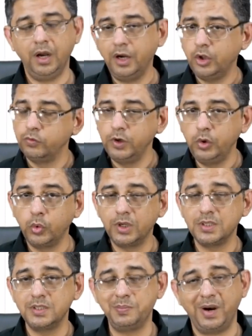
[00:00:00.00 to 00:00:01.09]
and you will notice
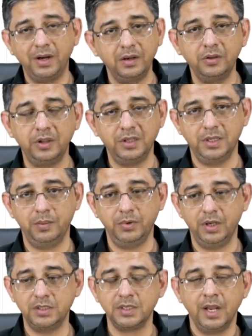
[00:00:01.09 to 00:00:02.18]
this pattern in the exam,
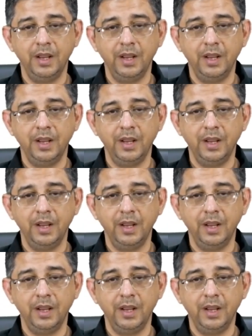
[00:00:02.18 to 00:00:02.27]
guys,